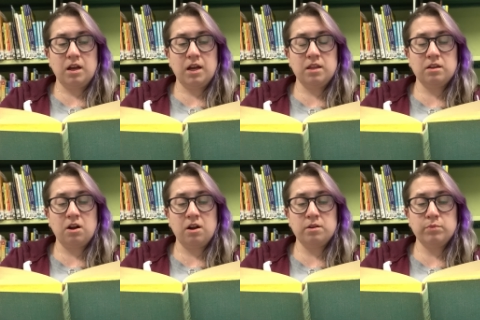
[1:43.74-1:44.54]
In the
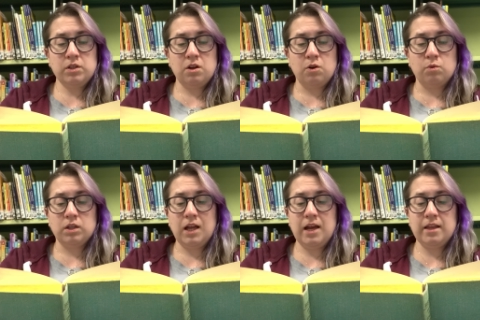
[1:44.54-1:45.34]
garden below were
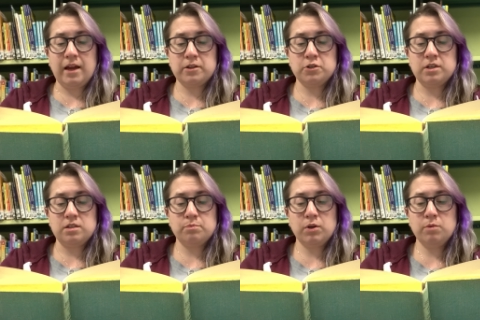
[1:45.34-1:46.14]
lilac
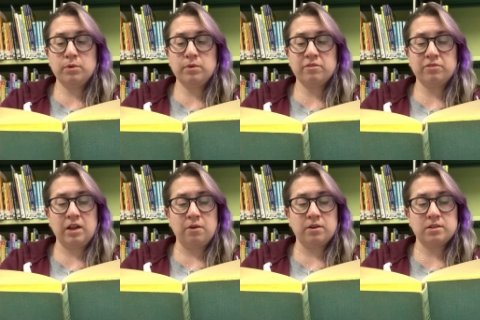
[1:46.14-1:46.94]
trees, purple with
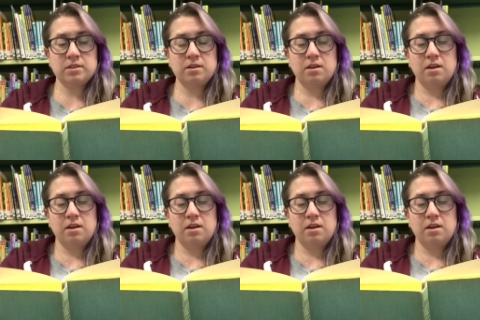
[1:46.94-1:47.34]
flowers,